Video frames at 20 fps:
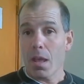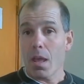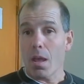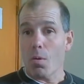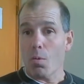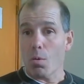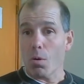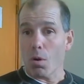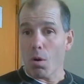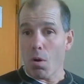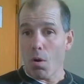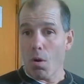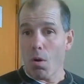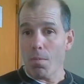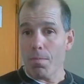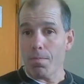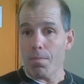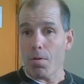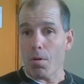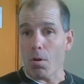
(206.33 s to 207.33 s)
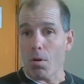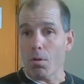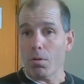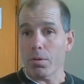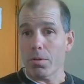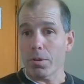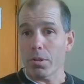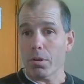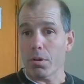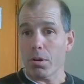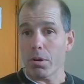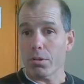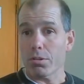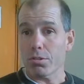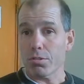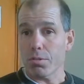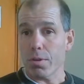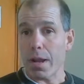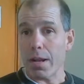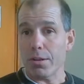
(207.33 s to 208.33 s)
And we're hopeful, our
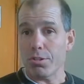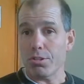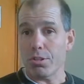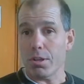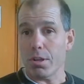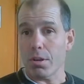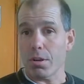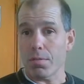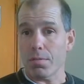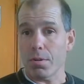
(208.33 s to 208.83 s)
strategy here,